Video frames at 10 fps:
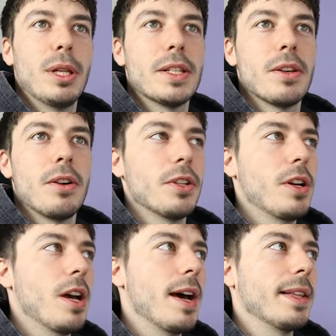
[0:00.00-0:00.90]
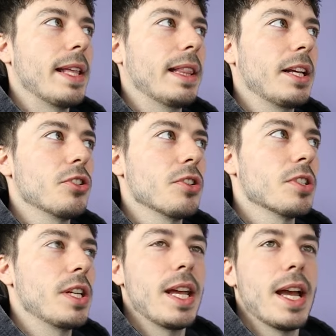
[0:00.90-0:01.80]
Place order, and then let's
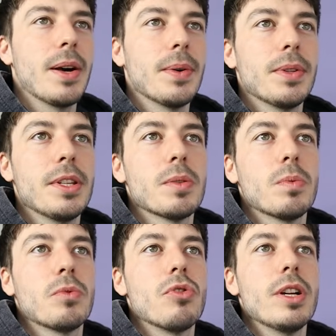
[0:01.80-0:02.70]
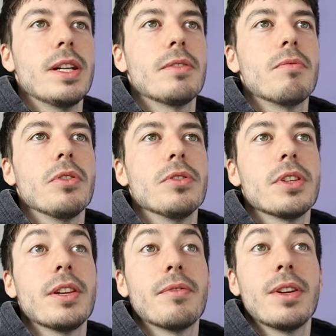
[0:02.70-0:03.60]
just see how this trade
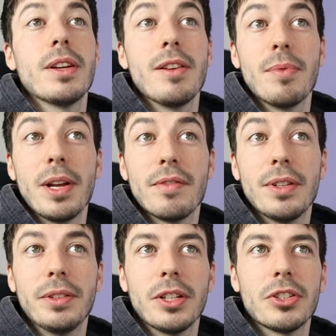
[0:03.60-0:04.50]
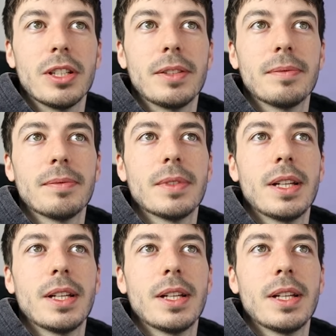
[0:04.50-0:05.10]
runs and if we get filled actually.